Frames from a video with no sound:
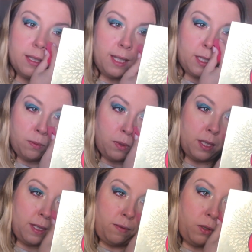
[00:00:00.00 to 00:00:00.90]
the NYX
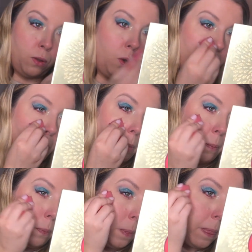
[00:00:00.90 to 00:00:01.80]
ones, if you know,
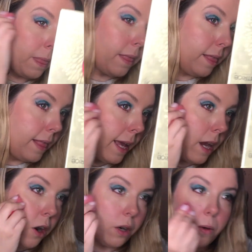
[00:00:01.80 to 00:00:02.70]
they
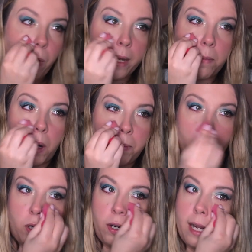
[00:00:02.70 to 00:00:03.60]
are quite
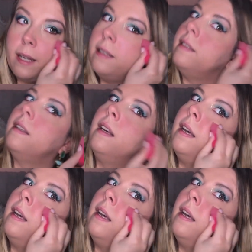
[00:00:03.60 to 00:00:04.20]
popular, and